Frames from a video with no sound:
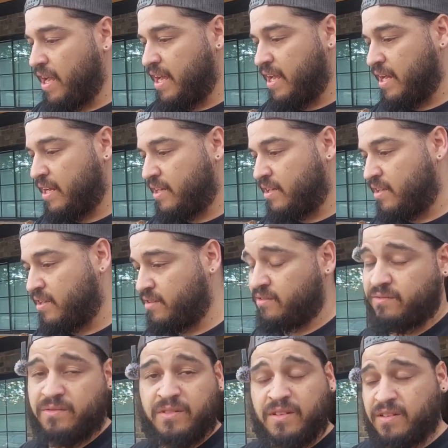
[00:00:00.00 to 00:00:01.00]
and
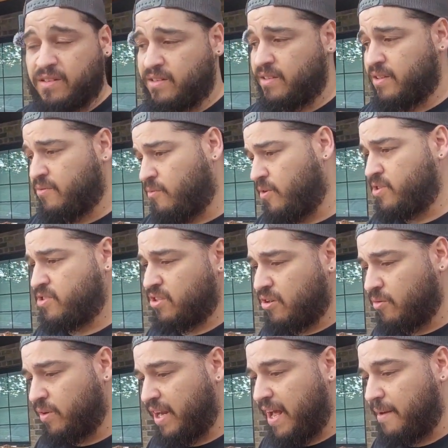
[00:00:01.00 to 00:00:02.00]
we
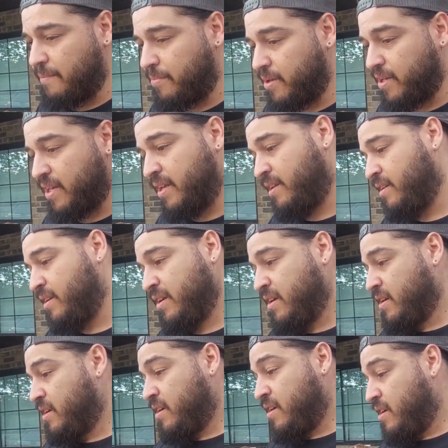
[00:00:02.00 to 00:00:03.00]
saw what happened, and
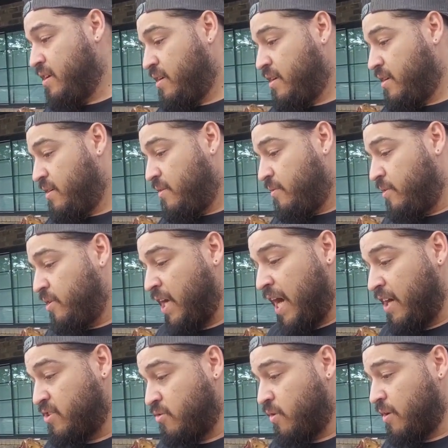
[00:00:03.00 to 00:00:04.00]
we
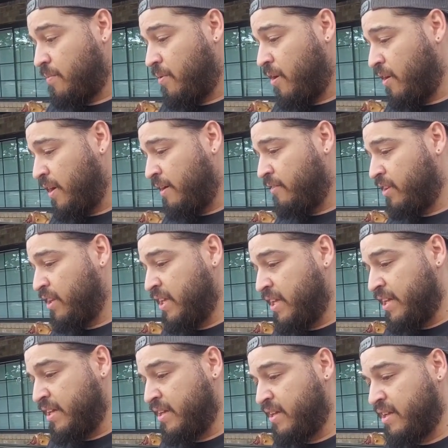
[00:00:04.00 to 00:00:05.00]
kind of tore it apart and
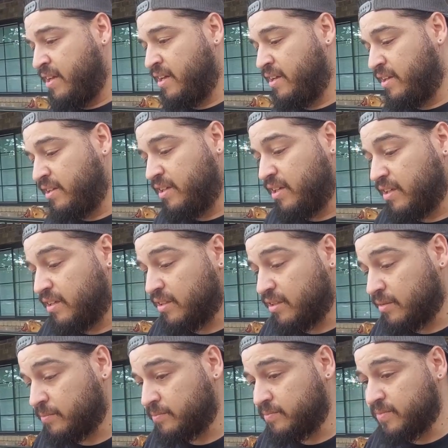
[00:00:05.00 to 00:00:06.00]
everything.
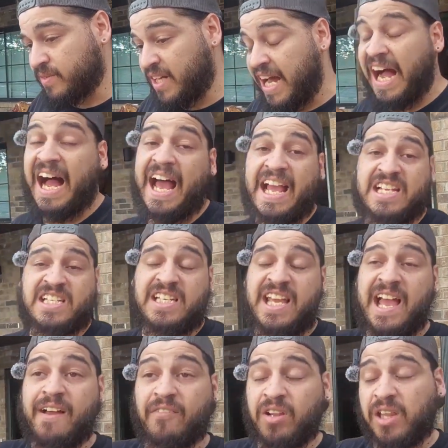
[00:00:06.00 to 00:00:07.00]
I
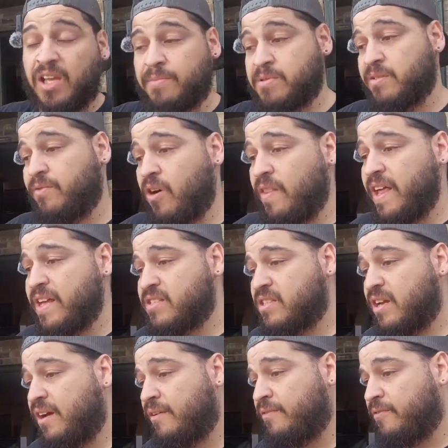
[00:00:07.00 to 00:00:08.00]
actually have clips of all that
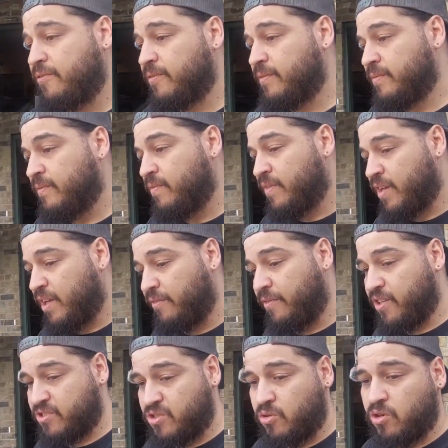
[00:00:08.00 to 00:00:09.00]
stuff,
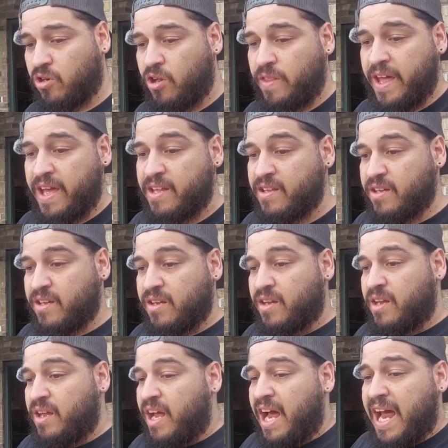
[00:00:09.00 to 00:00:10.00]
of us doing all that.
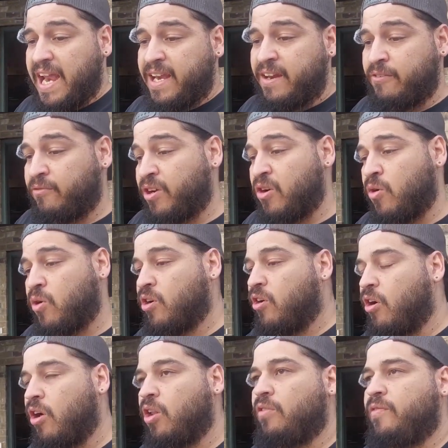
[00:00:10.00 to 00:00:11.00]
I didn't record
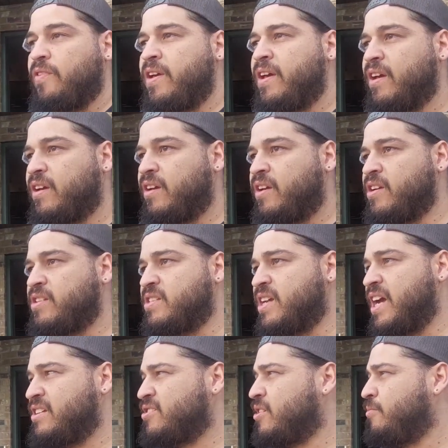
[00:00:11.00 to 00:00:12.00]
all of it because it
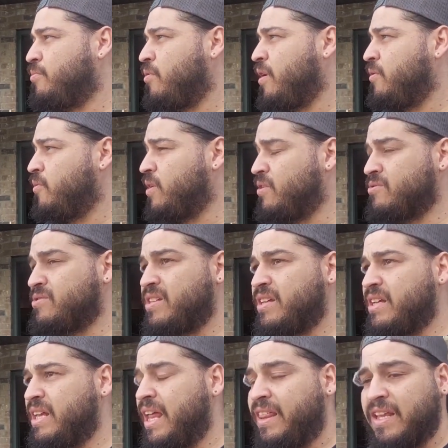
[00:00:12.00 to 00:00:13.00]
got to the point where it was,
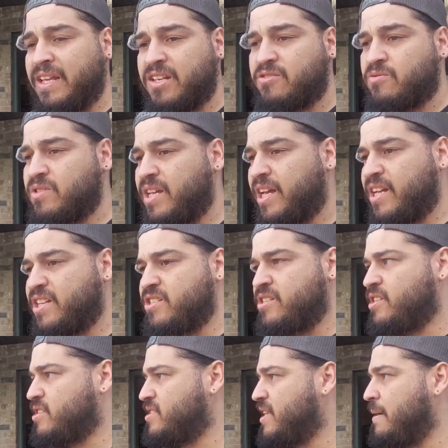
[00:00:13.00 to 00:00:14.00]
I think this was like
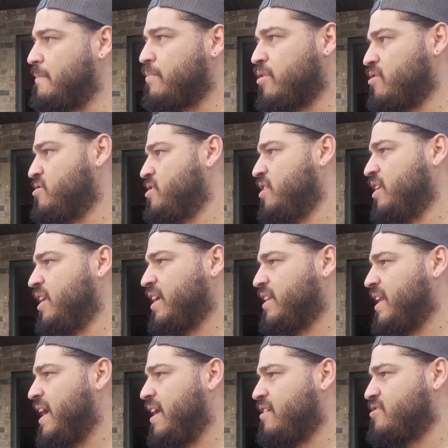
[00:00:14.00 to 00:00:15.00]
in December or something
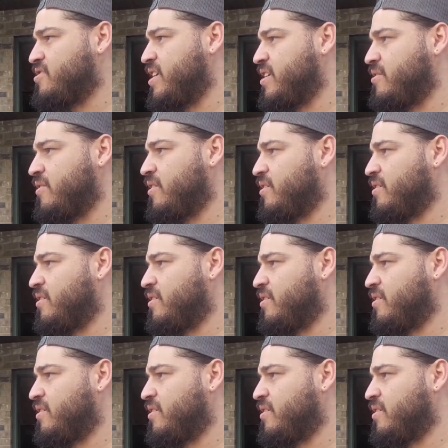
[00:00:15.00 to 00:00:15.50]
like that, or January.